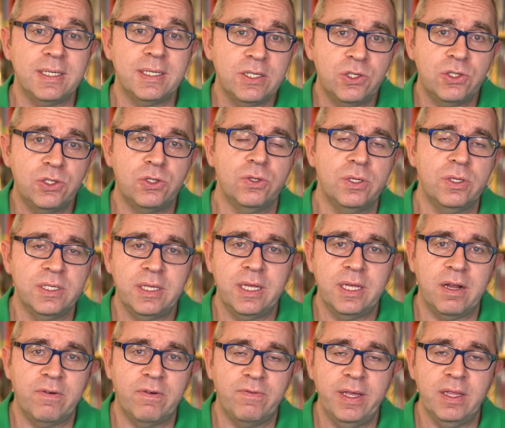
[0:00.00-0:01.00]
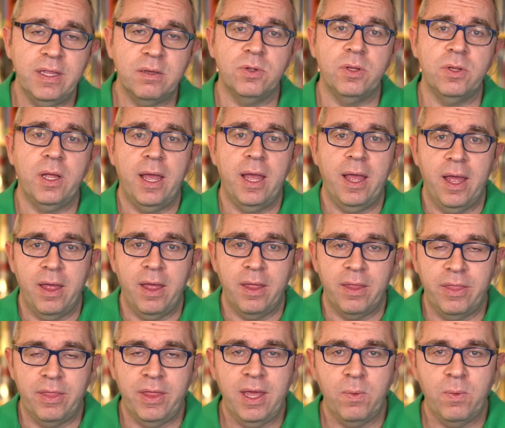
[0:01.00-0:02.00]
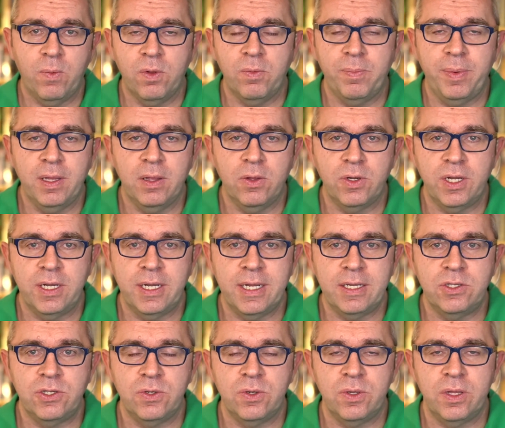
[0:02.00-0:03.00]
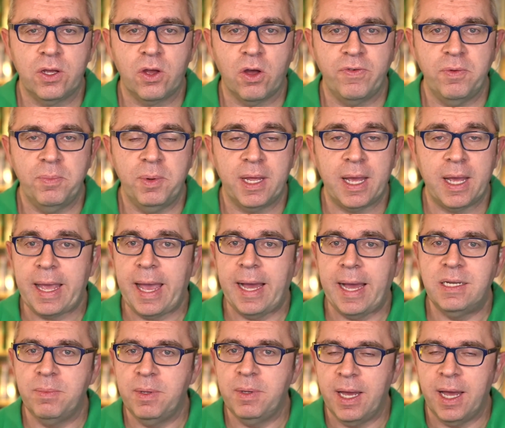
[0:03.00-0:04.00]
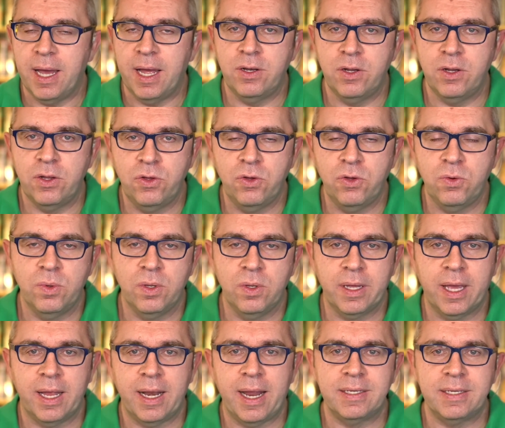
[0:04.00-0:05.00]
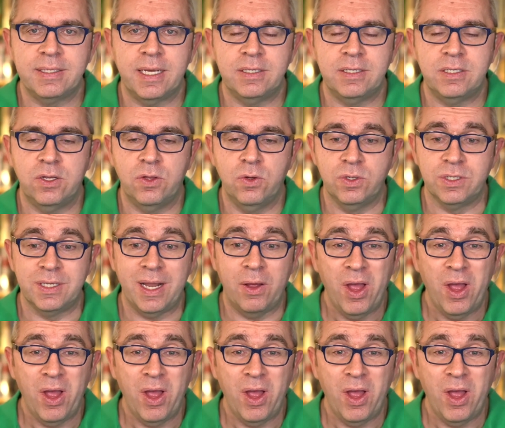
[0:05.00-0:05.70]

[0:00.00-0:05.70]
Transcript: And as soon as they're available, they will be loaded into the Coffee Break Academy, and you will get access to those.